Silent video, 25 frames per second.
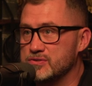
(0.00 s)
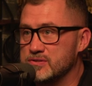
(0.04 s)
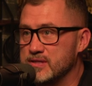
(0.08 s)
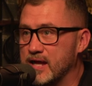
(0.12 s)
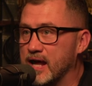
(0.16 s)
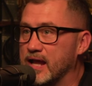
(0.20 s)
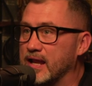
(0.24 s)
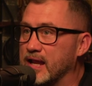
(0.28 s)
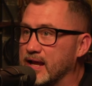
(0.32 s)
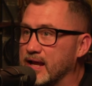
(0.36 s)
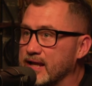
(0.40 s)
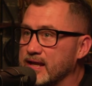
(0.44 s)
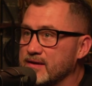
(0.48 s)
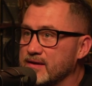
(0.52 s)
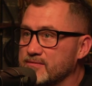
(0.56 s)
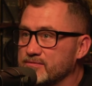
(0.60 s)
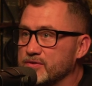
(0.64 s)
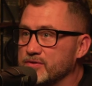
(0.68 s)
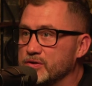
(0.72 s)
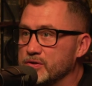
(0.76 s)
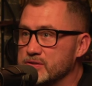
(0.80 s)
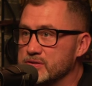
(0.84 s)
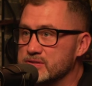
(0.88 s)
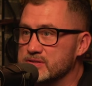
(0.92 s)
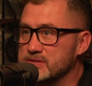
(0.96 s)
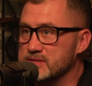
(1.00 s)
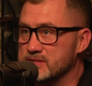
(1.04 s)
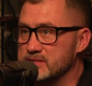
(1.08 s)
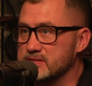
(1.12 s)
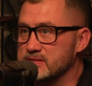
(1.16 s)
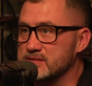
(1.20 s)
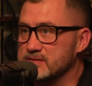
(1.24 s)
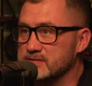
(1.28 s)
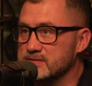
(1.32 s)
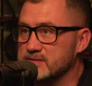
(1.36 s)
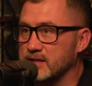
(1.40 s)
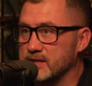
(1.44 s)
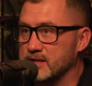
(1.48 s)
that like influences
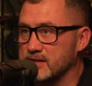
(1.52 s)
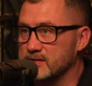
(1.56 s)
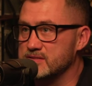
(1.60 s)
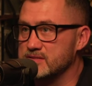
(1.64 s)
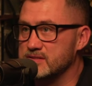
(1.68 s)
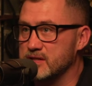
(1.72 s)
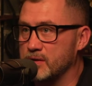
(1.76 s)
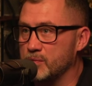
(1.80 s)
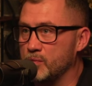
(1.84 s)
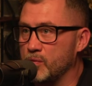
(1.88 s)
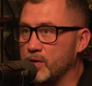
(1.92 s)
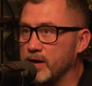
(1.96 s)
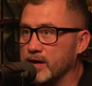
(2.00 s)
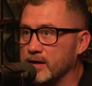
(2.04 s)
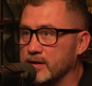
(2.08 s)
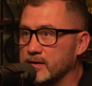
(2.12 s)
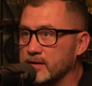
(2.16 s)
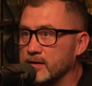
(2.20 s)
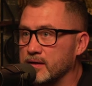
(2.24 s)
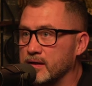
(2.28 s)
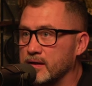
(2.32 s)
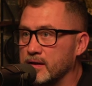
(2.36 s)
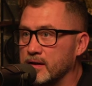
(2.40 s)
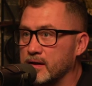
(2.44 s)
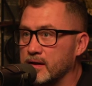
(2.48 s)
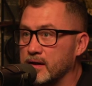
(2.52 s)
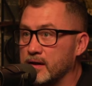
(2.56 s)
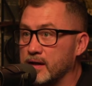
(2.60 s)
us in some way. Well, yeah.